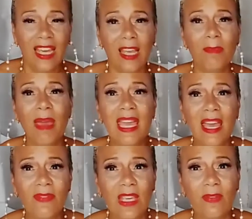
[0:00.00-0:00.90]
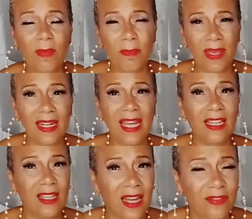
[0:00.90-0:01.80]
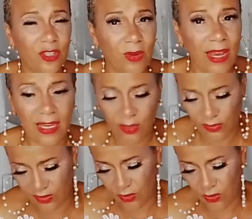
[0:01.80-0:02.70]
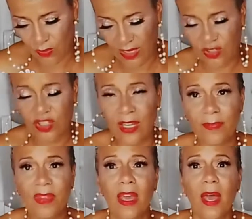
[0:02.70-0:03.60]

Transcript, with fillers: It may have even been a love triangle situation